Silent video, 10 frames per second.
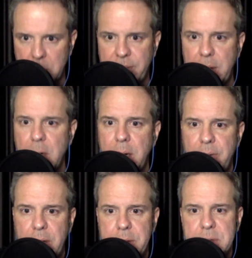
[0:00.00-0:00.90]
sort of
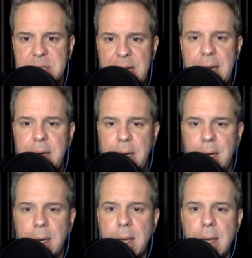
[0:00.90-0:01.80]
area of
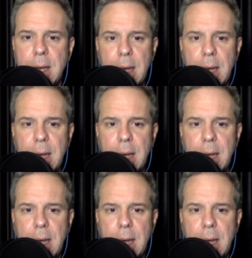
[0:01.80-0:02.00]
understanding.